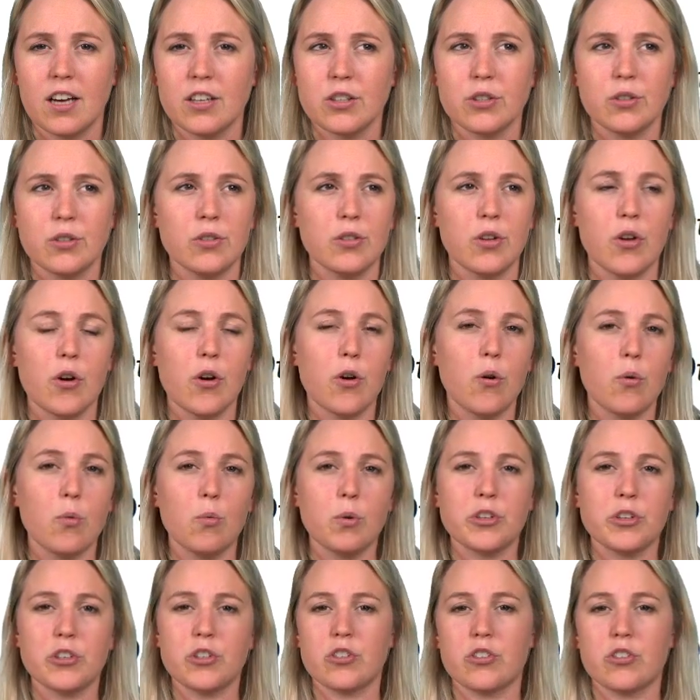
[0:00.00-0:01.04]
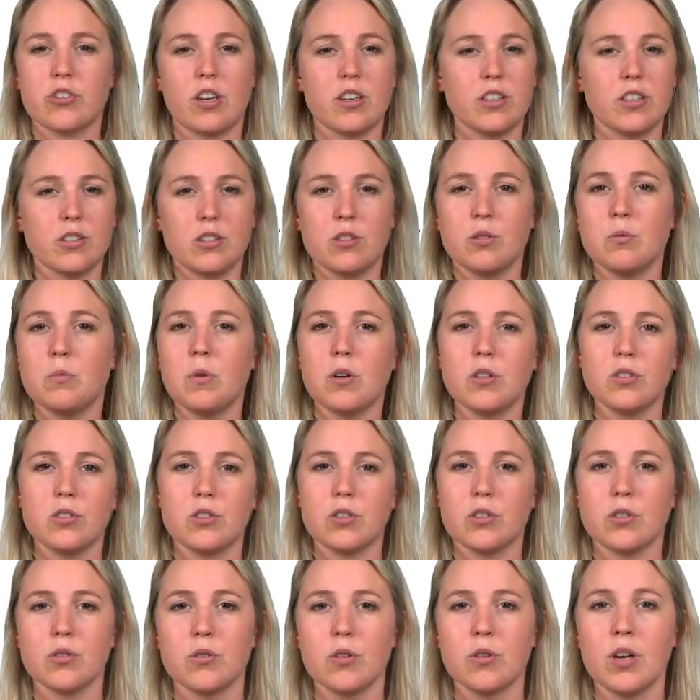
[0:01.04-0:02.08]
You know which studies you want
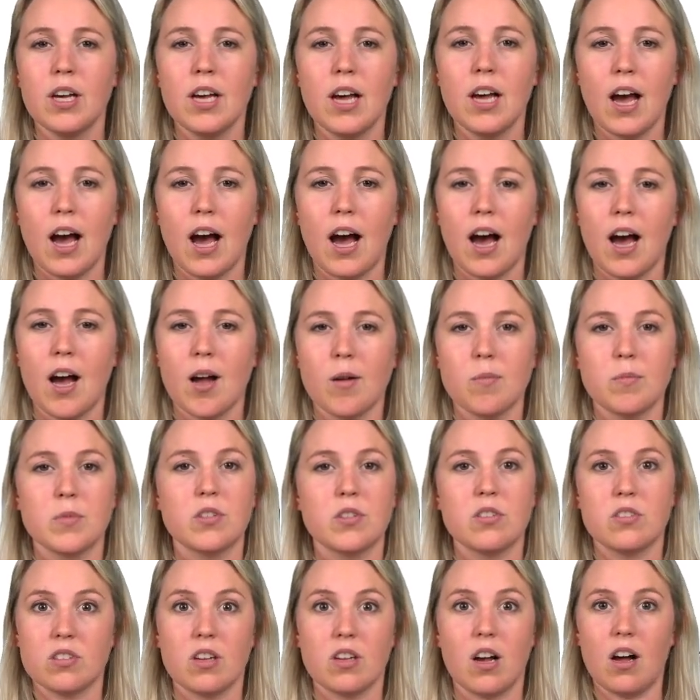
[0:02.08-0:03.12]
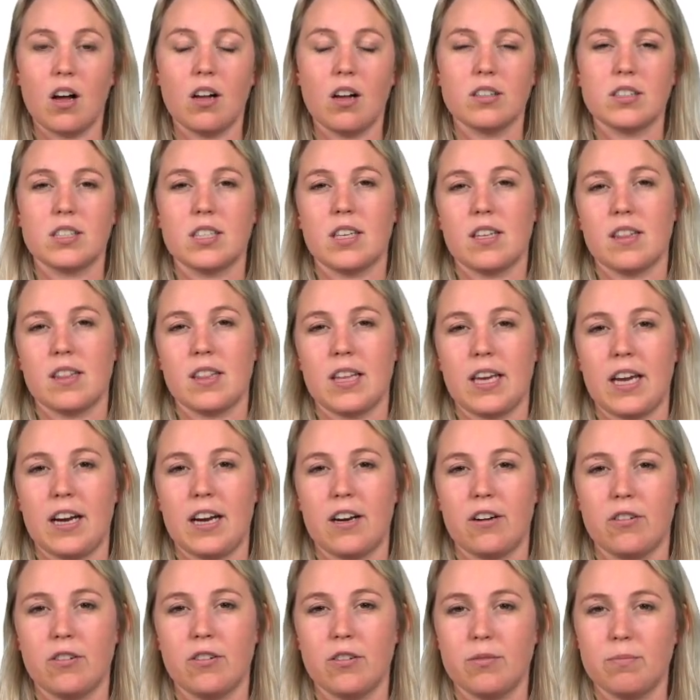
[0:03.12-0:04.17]
to start
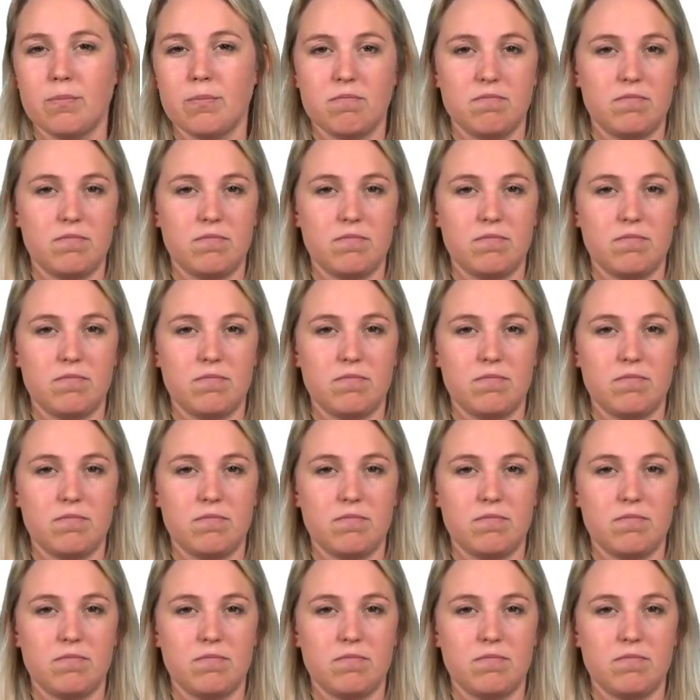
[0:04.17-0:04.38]
there.